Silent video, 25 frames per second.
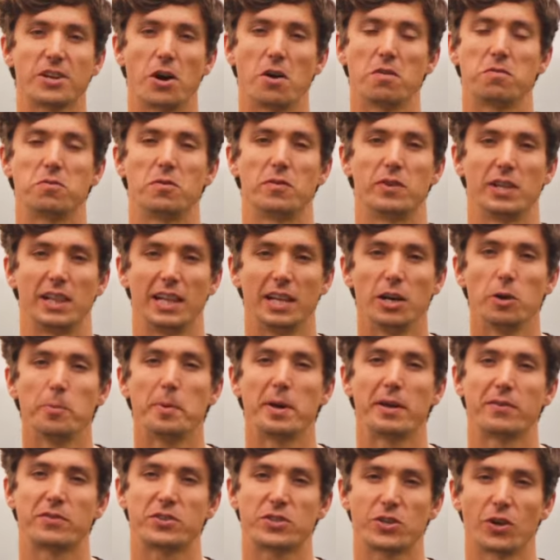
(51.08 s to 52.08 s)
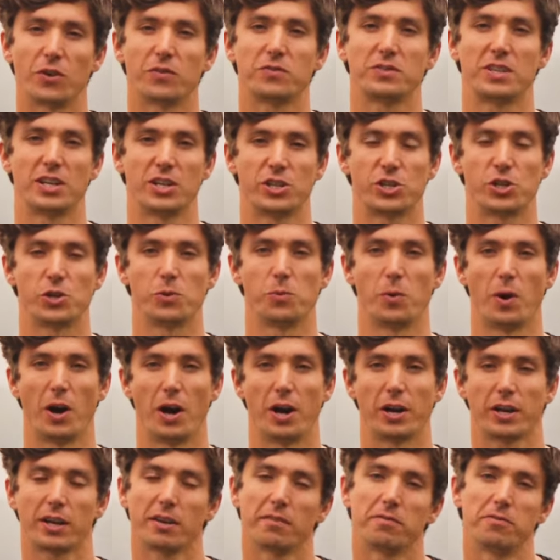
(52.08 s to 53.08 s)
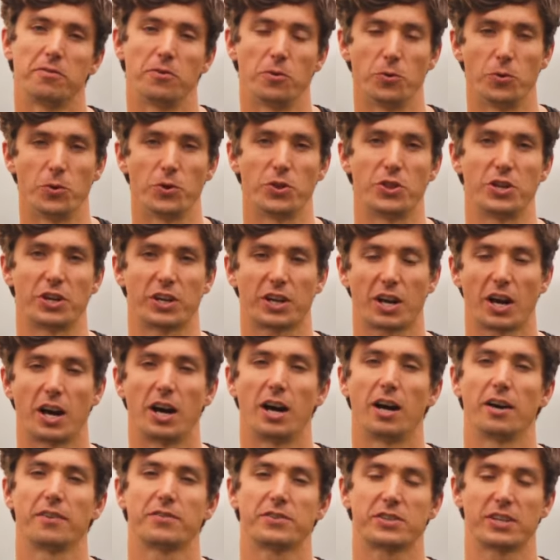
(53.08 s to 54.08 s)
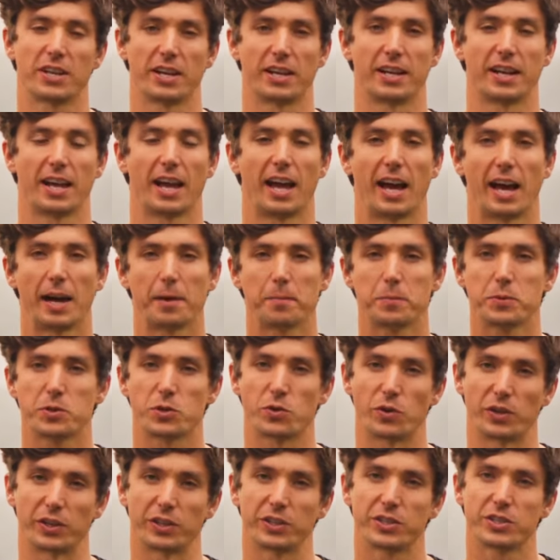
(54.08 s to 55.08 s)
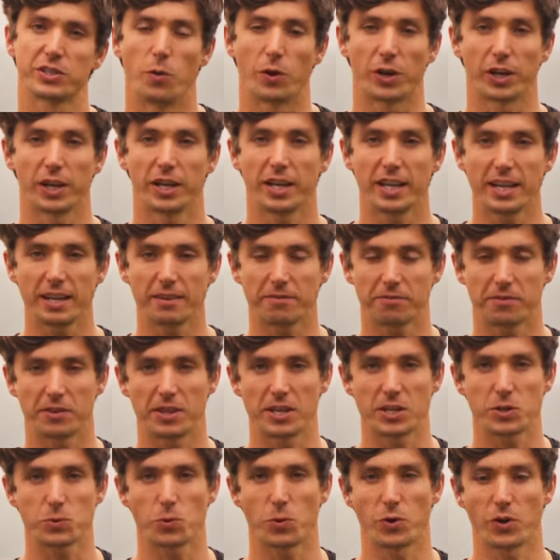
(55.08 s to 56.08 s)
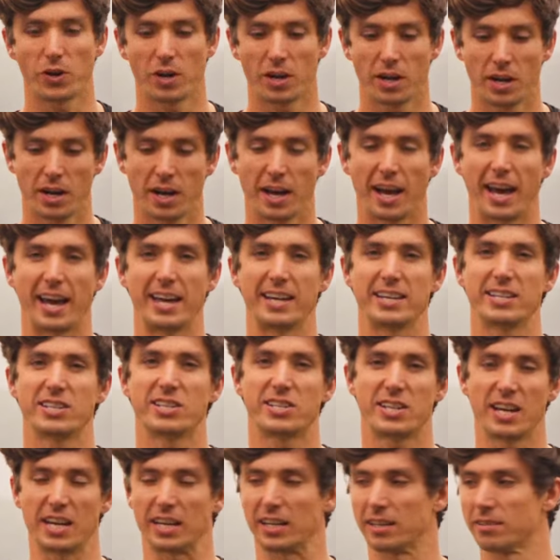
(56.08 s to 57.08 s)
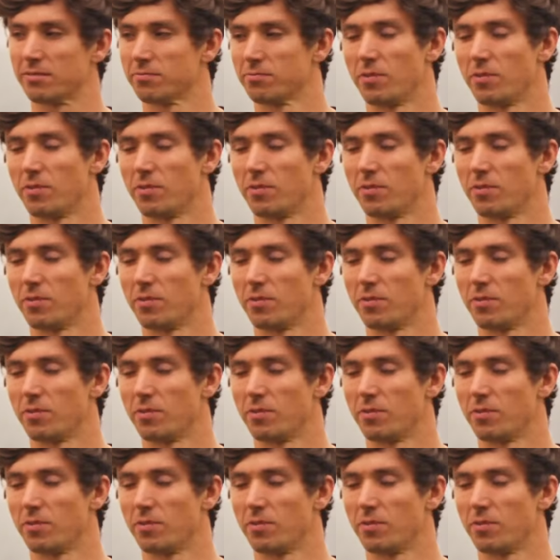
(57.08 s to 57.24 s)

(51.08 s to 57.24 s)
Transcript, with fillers: off with a little bit of soft tissue work for the calves and hamstrings. We're gonna need for this one a stick.